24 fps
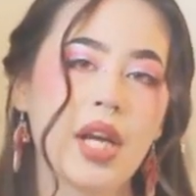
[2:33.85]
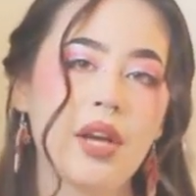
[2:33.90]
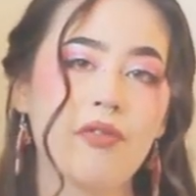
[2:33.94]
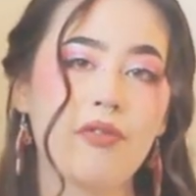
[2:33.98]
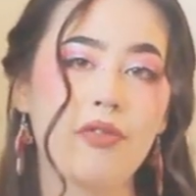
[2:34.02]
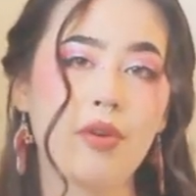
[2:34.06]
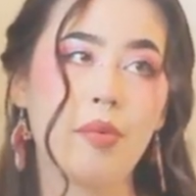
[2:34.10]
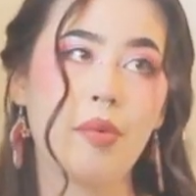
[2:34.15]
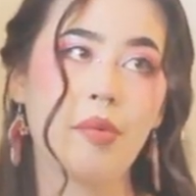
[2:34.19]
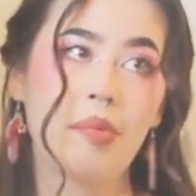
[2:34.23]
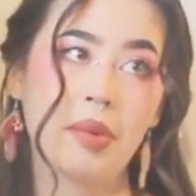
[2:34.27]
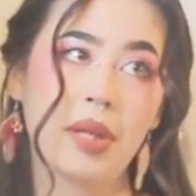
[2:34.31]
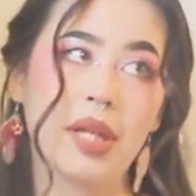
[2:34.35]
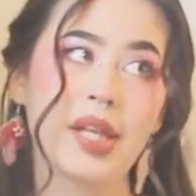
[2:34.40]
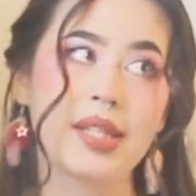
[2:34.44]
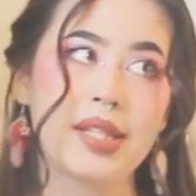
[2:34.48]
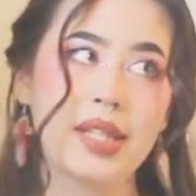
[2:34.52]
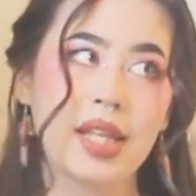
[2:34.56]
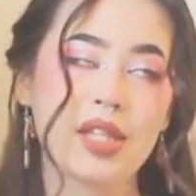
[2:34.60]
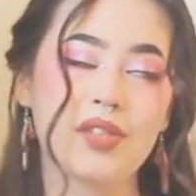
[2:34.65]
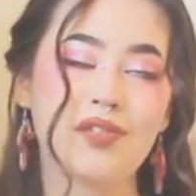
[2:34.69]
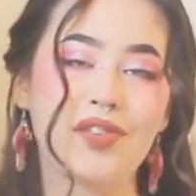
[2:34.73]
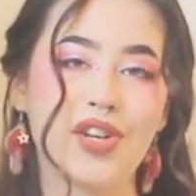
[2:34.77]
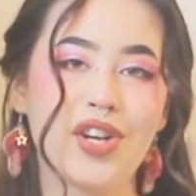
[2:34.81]
it from a place
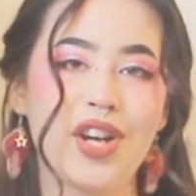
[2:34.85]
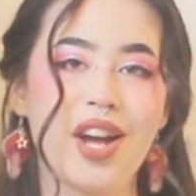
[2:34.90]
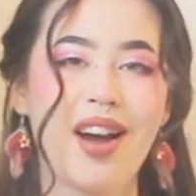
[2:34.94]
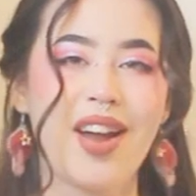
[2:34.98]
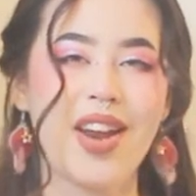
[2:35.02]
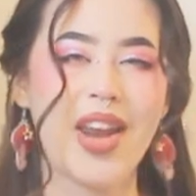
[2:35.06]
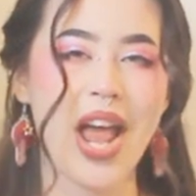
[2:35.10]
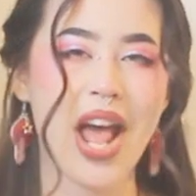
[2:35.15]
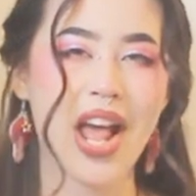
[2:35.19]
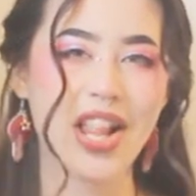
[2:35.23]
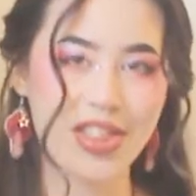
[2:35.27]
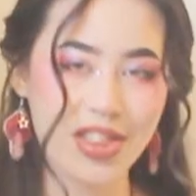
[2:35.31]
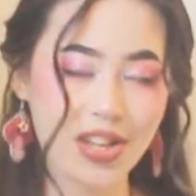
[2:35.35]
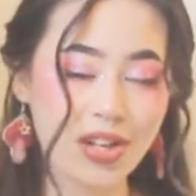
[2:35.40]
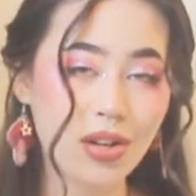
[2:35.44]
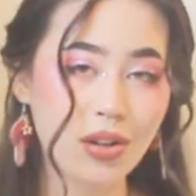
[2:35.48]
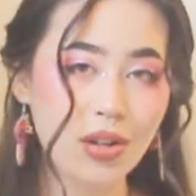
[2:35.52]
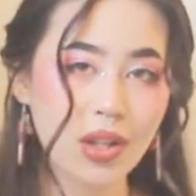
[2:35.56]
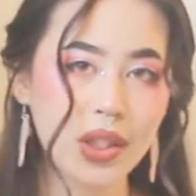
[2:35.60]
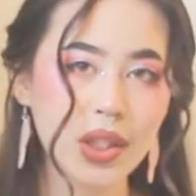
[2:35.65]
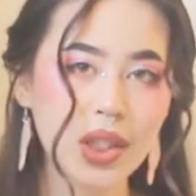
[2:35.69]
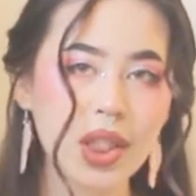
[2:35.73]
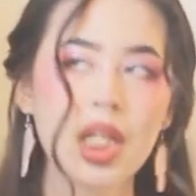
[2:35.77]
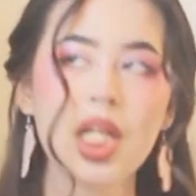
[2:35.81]
that's very
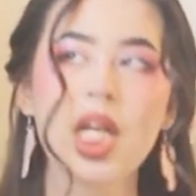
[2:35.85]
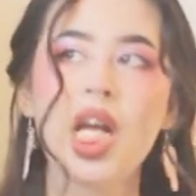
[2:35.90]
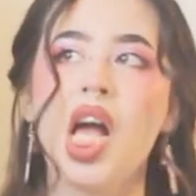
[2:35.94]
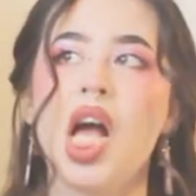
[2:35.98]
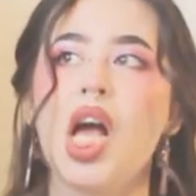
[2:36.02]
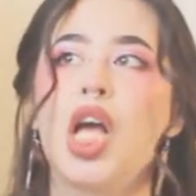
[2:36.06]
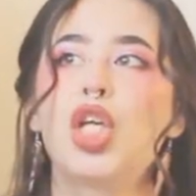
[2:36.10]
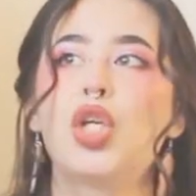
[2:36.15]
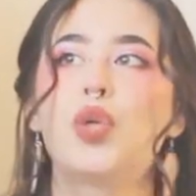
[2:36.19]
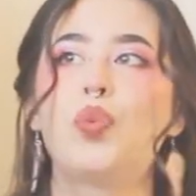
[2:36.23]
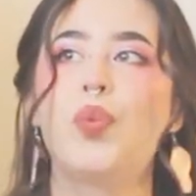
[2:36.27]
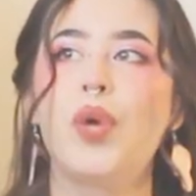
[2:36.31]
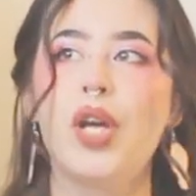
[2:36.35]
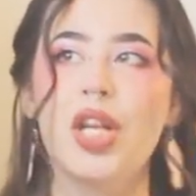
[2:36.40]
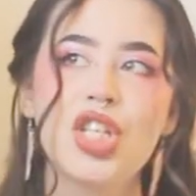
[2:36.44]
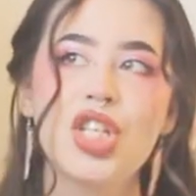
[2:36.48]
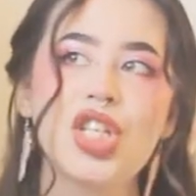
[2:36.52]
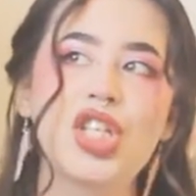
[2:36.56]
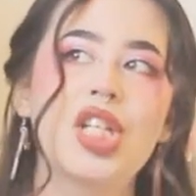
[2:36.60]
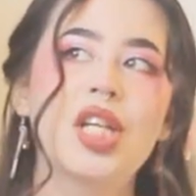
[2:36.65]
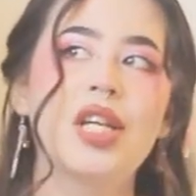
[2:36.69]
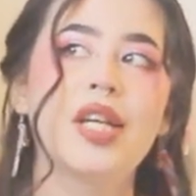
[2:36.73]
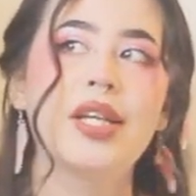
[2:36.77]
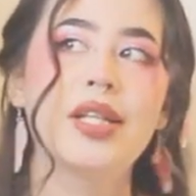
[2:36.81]
unethical,
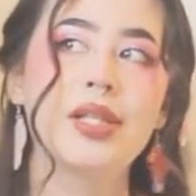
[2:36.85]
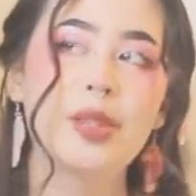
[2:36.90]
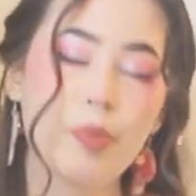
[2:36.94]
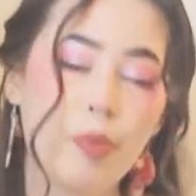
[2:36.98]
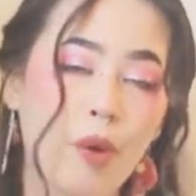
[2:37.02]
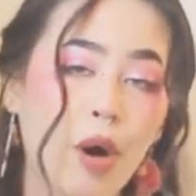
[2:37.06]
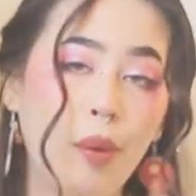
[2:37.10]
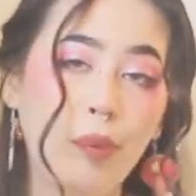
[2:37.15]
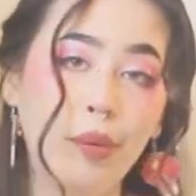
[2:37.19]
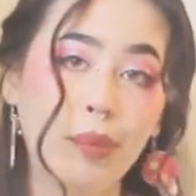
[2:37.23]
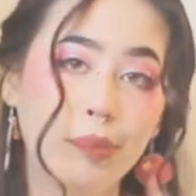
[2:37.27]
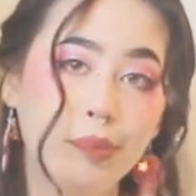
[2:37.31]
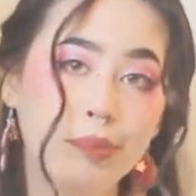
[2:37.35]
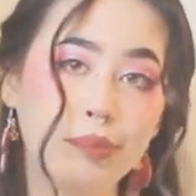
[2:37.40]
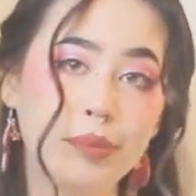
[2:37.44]
which is a problem.